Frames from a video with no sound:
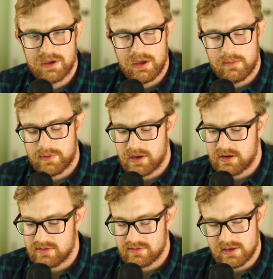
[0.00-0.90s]
but
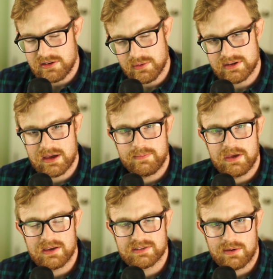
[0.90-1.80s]
they do end up
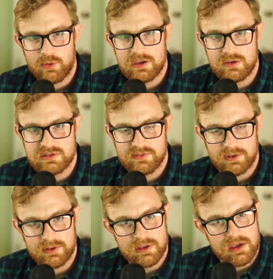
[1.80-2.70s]
being somewhat
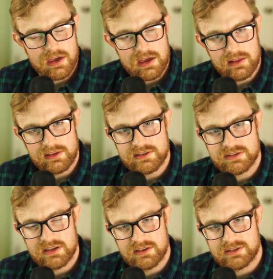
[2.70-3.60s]
useful, at least
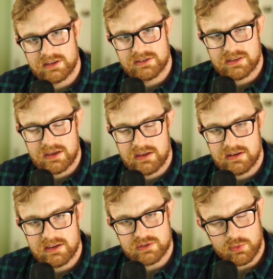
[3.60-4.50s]
in the sense that
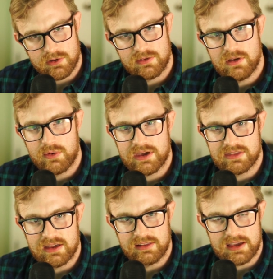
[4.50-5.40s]
it's worth knowing
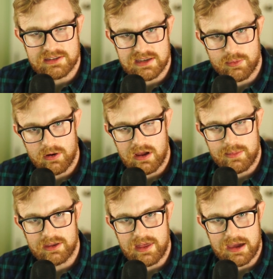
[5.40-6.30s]
that lazy programming
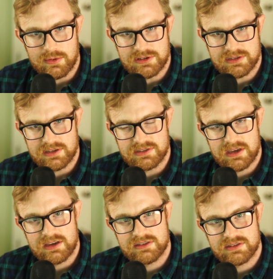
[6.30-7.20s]
languages
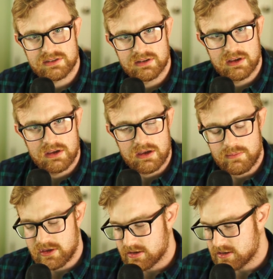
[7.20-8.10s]
exist,
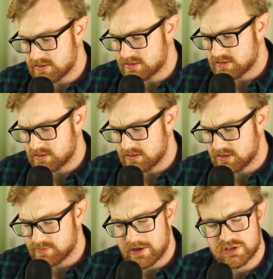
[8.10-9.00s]
because
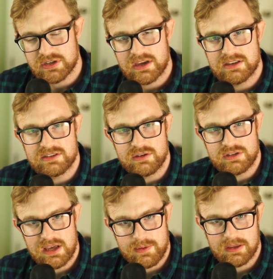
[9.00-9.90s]
especially as you
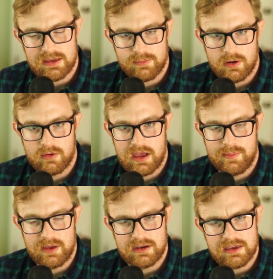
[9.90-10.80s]
typically program
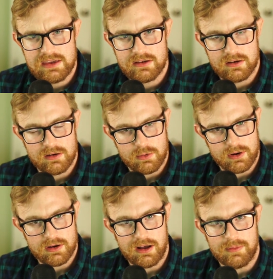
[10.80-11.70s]
in eager or
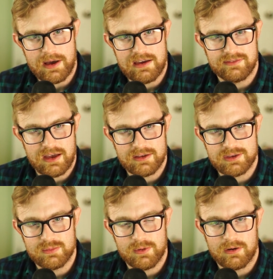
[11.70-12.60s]
call by value
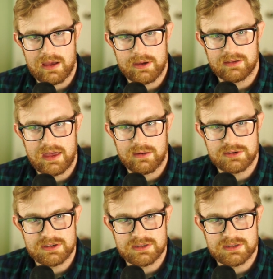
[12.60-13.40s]
programming languages.